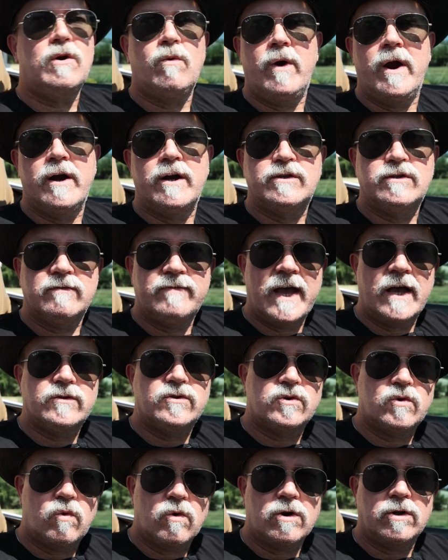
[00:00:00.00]
an awareness of how
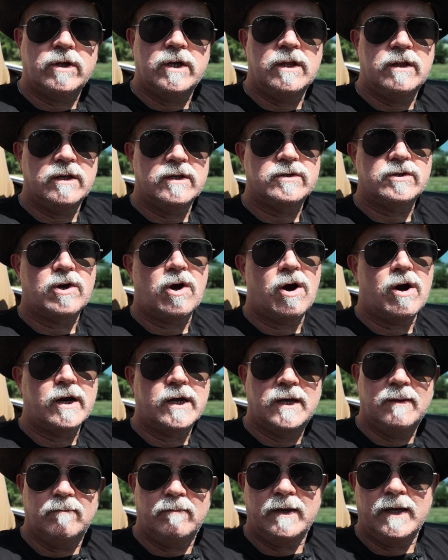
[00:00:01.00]
squirrely this car
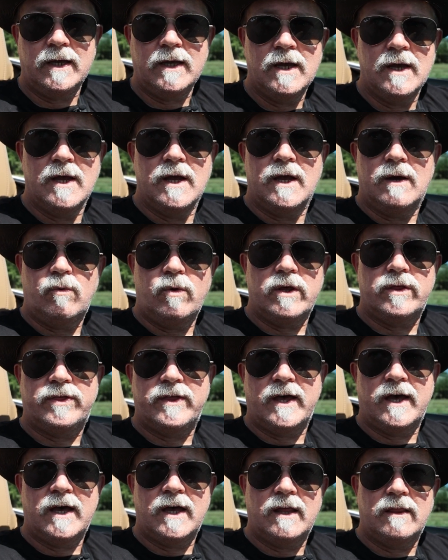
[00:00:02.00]
can be. With
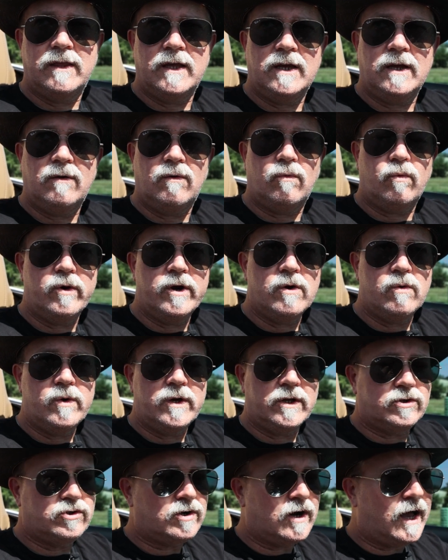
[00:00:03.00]
the rear
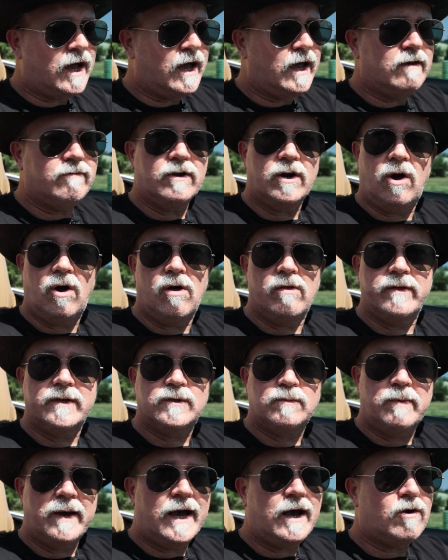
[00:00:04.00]
wheel drive and all
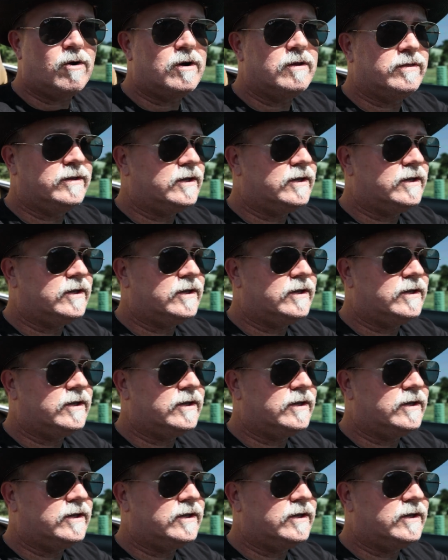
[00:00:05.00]
this power,